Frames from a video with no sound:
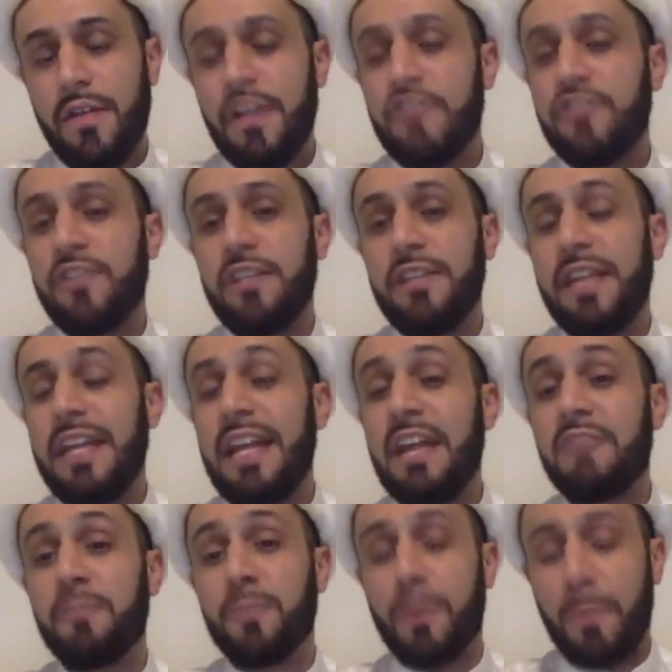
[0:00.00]
that is that
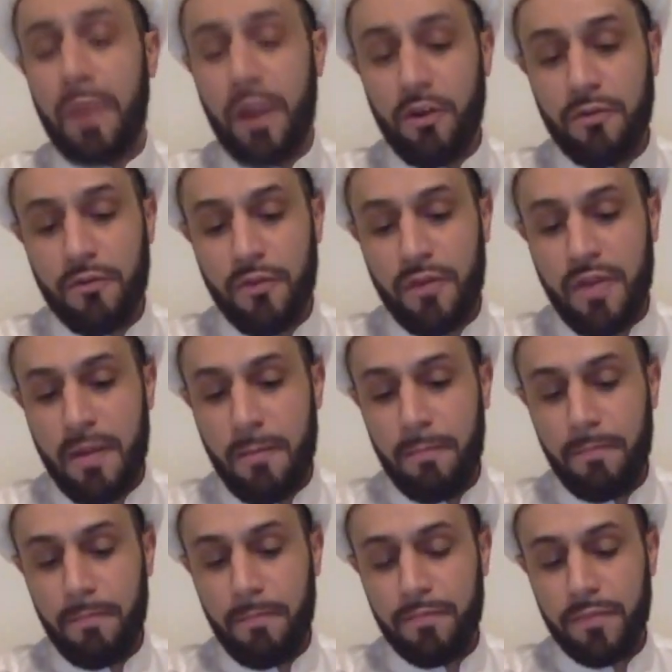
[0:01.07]
he has prepared for them.